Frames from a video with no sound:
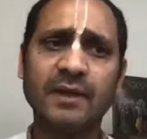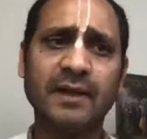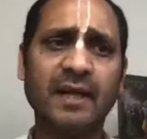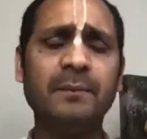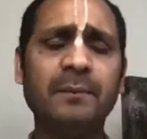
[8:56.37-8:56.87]

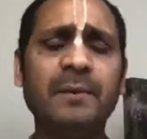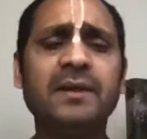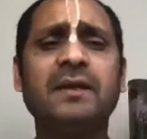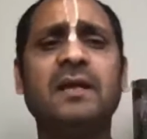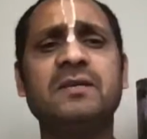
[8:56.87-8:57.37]

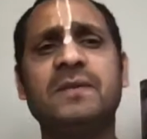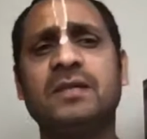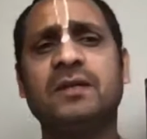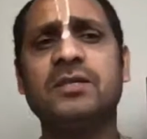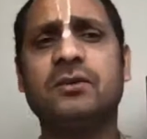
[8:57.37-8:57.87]
Naimittika is
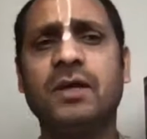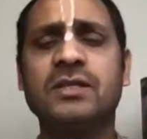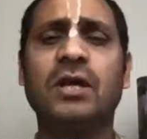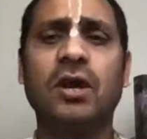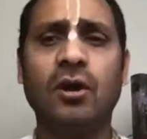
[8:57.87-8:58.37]
basically called as
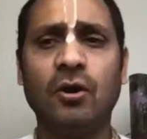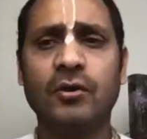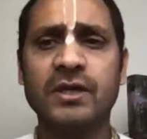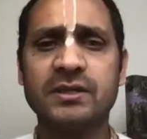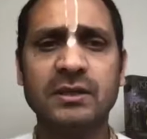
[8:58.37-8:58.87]

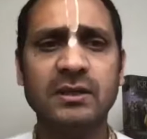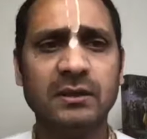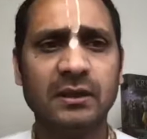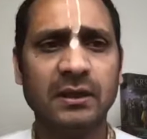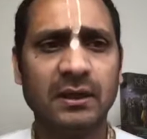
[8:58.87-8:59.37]
occasional
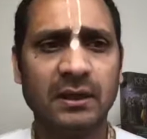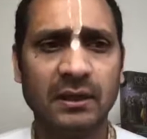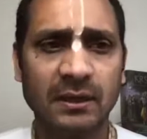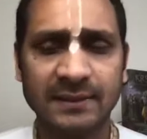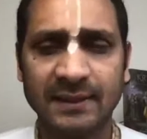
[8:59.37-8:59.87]

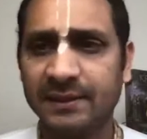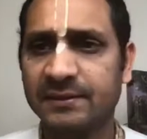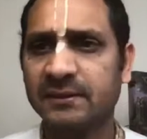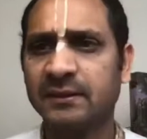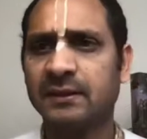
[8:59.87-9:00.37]

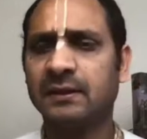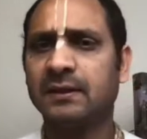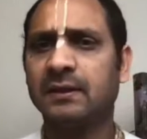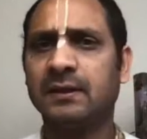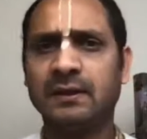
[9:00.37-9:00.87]
annihilation.
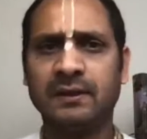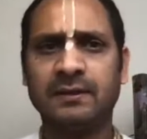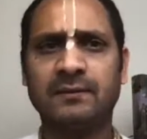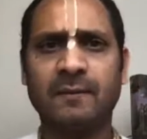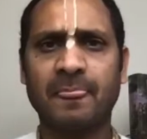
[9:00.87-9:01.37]

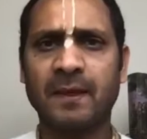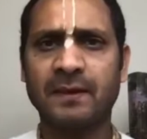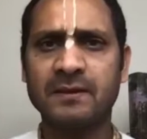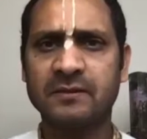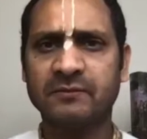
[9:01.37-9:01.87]
I
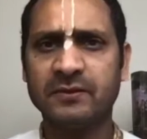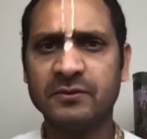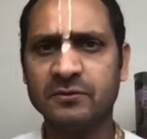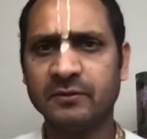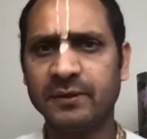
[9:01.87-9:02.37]
think
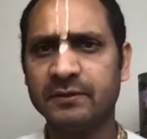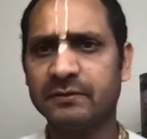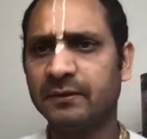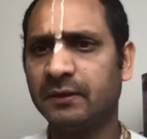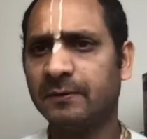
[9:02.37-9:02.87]
someone joined
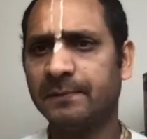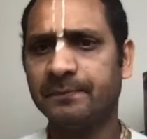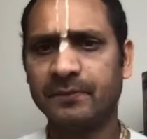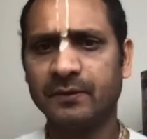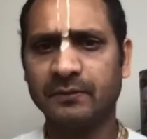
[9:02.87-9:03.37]
now.
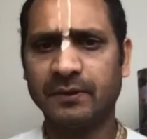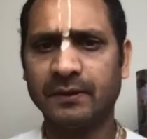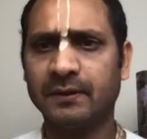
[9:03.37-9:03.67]
Okay.